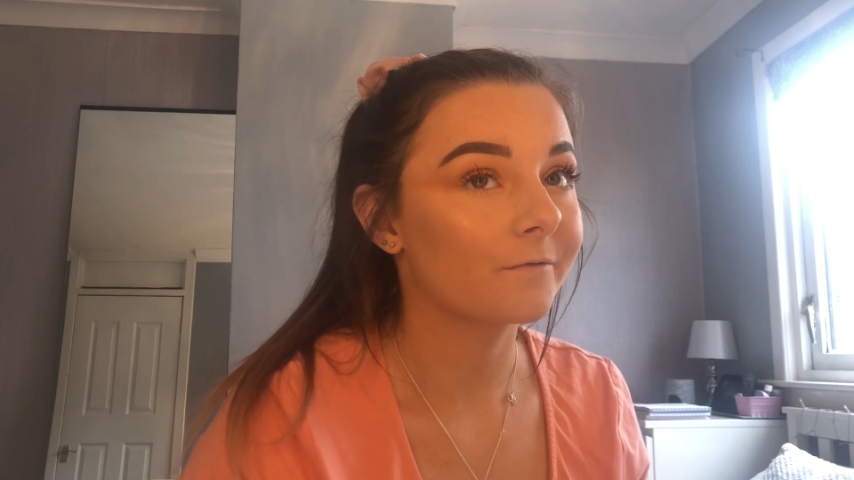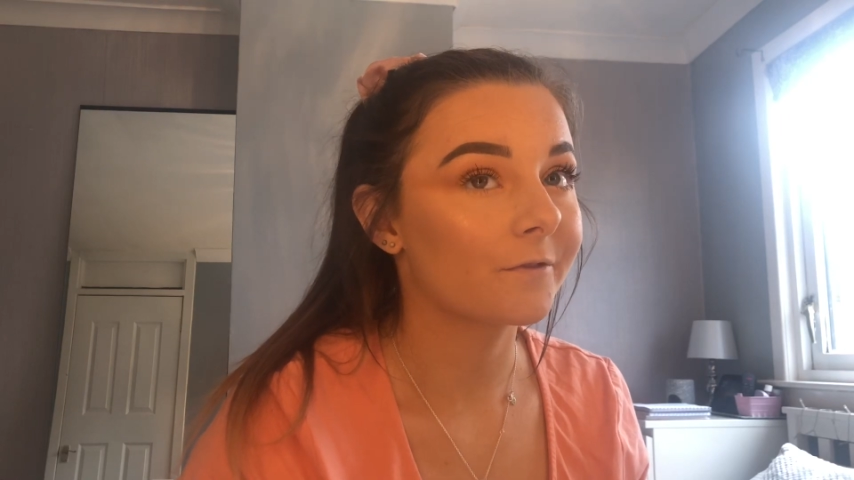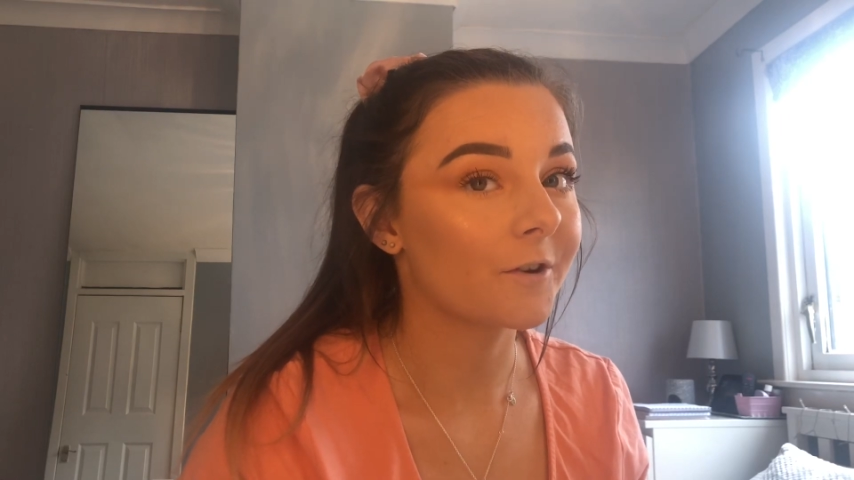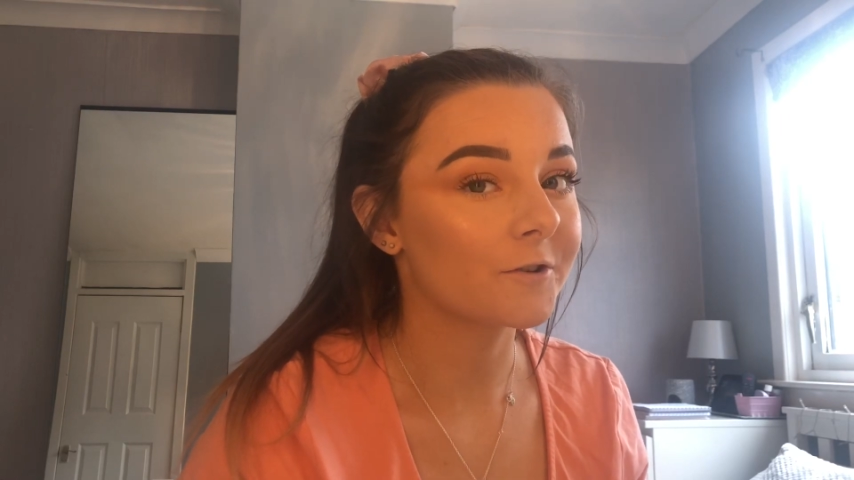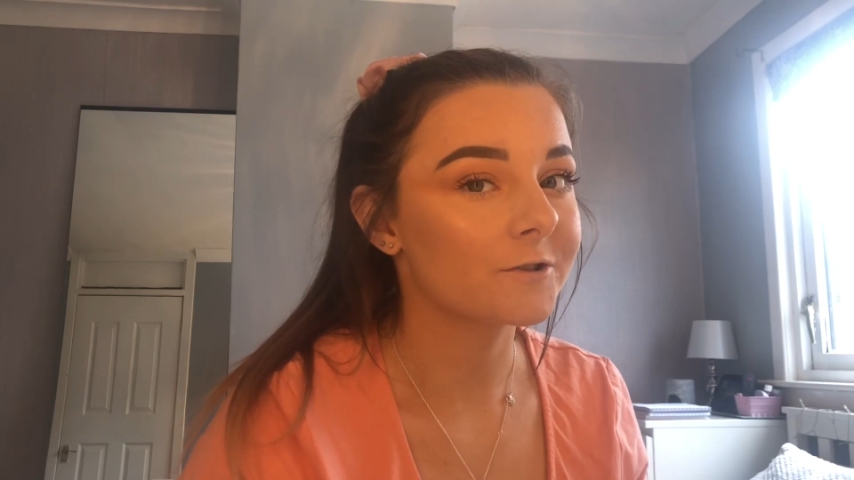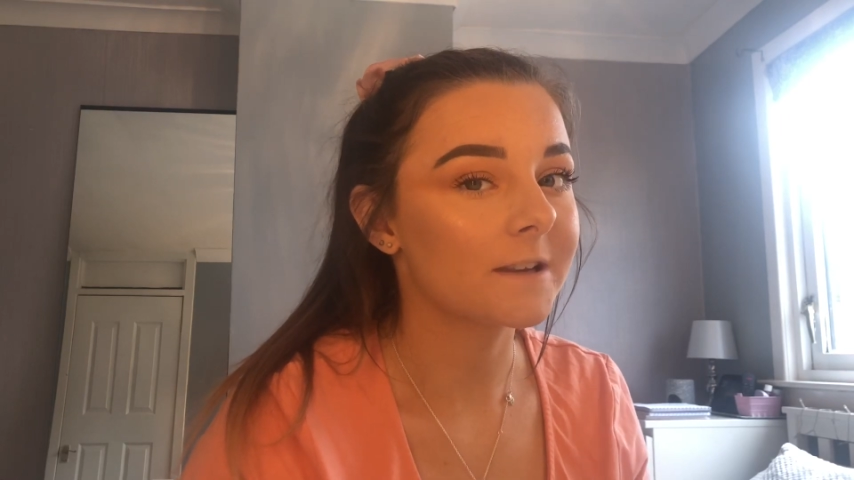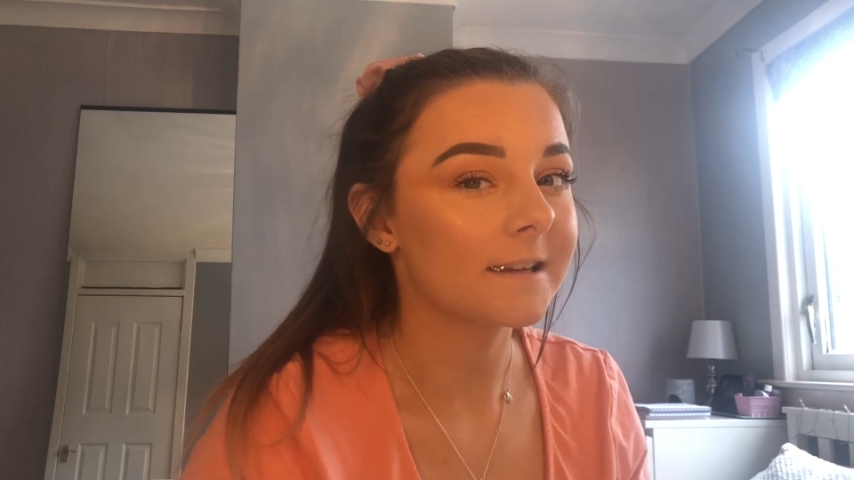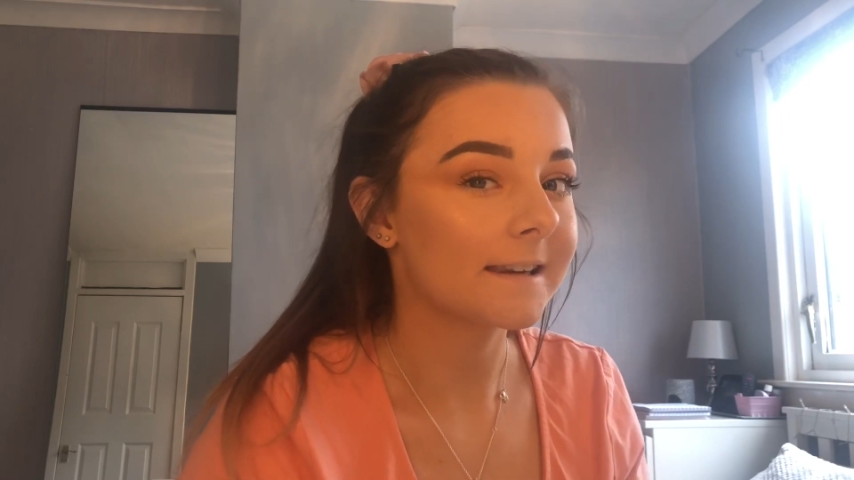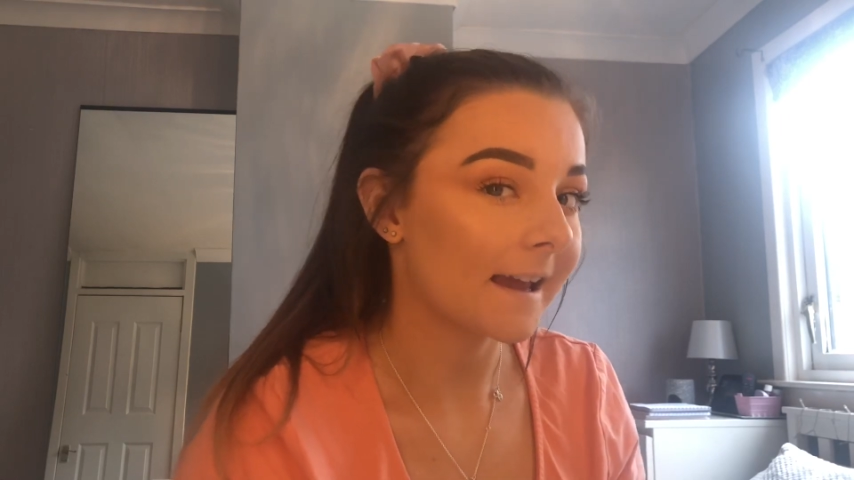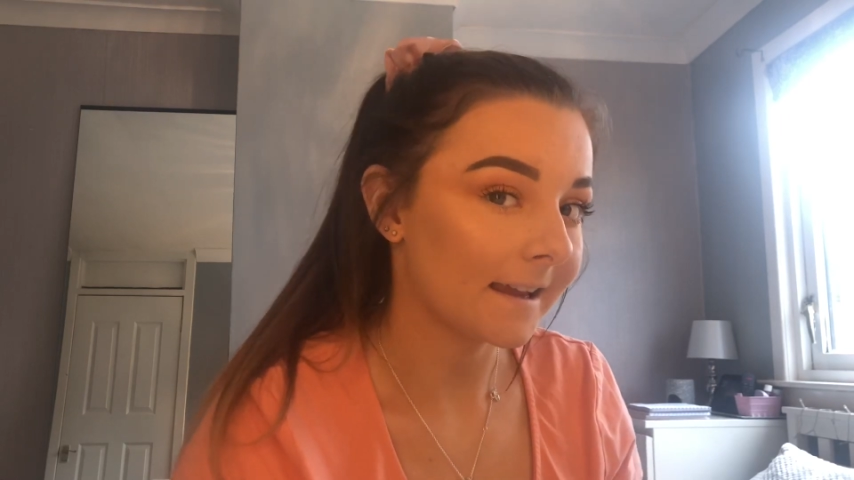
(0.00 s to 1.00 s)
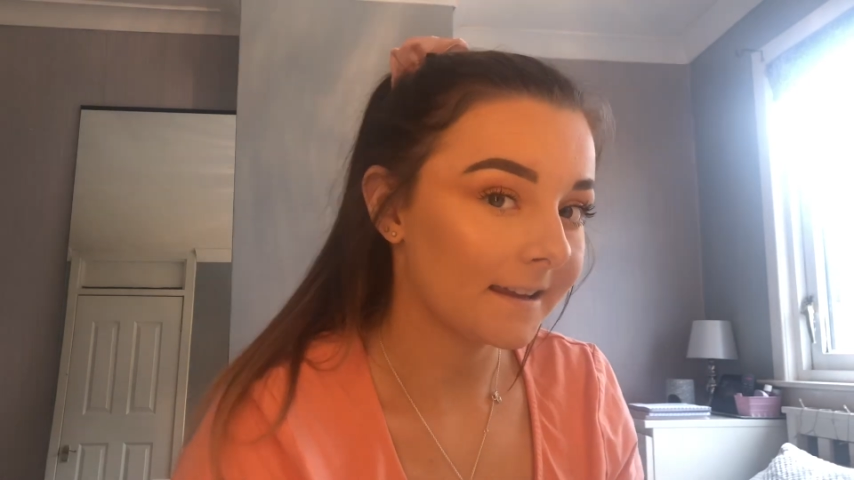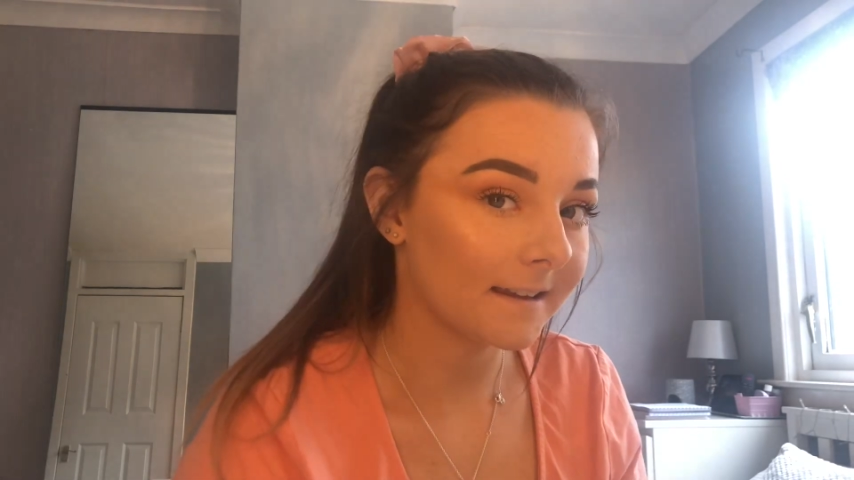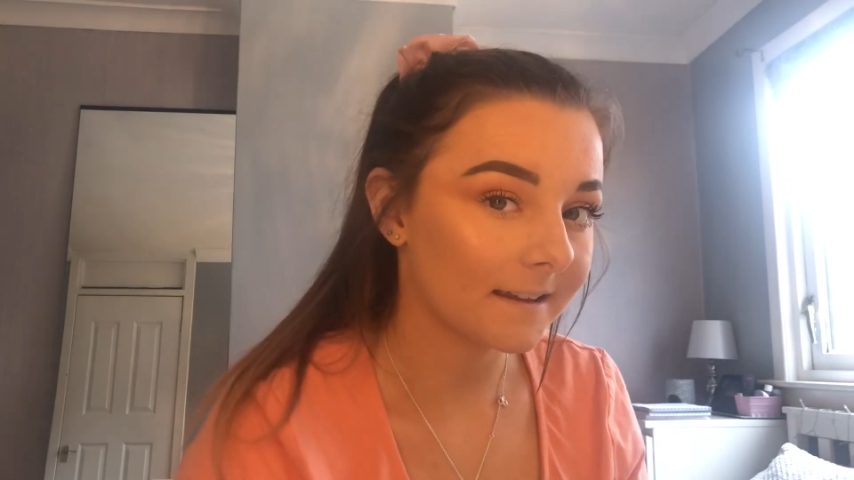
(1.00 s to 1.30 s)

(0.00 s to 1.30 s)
Thursday night.